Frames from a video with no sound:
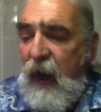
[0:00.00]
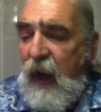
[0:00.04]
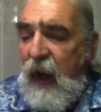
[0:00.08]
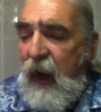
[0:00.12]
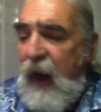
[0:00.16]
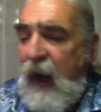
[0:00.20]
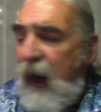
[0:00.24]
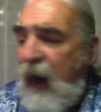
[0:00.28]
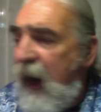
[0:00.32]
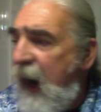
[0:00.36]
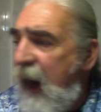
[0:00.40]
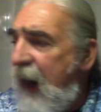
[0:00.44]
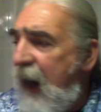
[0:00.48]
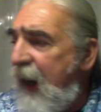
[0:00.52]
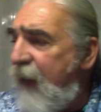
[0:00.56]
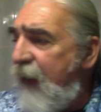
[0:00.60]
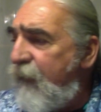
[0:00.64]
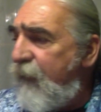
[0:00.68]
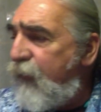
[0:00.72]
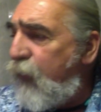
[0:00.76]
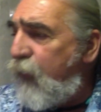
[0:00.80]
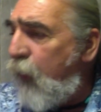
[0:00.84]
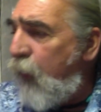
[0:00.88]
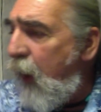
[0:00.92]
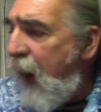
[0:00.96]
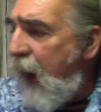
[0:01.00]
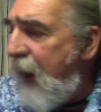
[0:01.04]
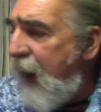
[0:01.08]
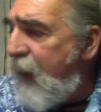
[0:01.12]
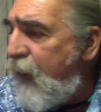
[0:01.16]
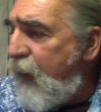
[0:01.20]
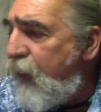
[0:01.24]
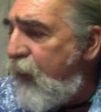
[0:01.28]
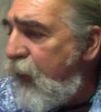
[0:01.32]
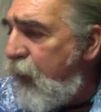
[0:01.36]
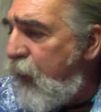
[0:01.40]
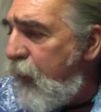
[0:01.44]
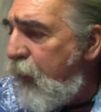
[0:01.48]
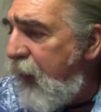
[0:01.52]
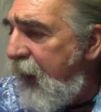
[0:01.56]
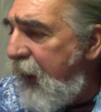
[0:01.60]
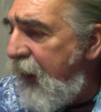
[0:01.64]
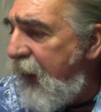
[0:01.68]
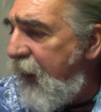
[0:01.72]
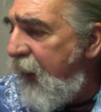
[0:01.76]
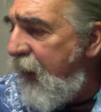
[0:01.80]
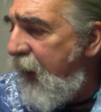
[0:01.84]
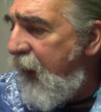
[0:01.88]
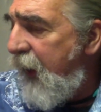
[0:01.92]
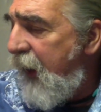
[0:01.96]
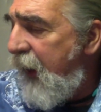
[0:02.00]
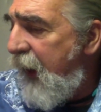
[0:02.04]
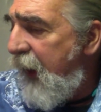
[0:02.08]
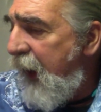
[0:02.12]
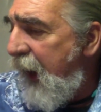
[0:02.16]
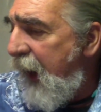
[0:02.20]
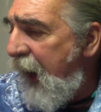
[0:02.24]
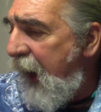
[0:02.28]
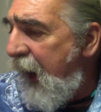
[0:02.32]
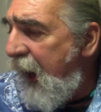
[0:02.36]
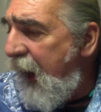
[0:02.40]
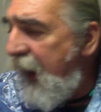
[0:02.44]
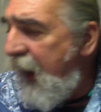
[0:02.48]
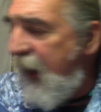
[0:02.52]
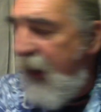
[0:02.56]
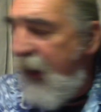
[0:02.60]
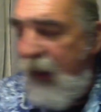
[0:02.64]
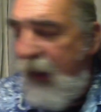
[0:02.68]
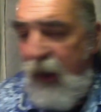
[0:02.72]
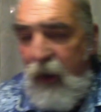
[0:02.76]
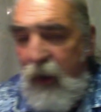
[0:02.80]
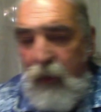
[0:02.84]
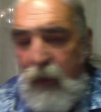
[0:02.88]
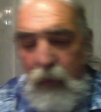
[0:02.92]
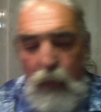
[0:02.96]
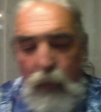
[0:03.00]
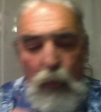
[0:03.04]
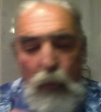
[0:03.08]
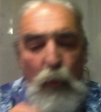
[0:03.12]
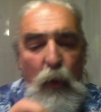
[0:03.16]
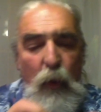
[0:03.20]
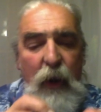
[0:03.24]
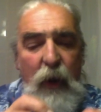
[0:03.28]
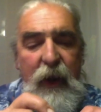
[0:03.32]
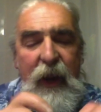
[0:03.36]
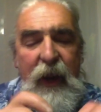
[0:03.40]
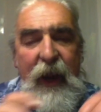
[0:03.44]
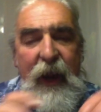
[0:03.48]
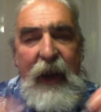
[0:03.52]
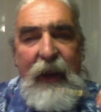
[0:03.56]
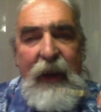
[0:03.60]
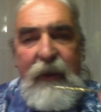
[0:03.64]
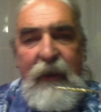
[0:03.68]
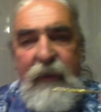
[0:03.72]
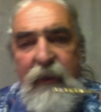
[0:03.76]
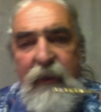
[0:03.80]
I have tried doing a 1/8.